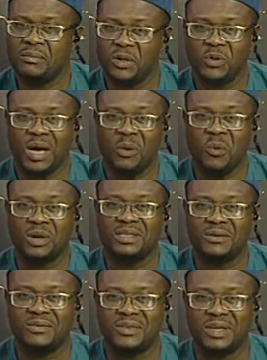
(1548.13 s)
Or you can watch
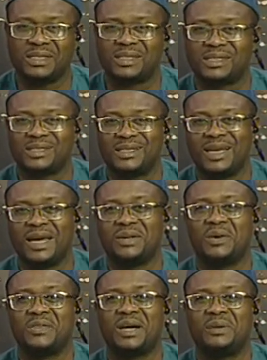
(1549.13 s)
this and
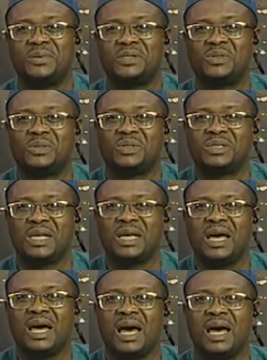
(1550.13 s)
other episodes
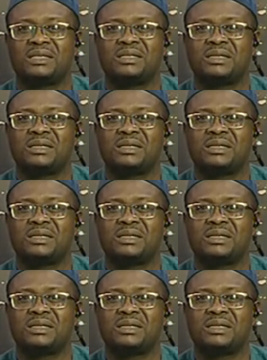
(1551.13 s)
at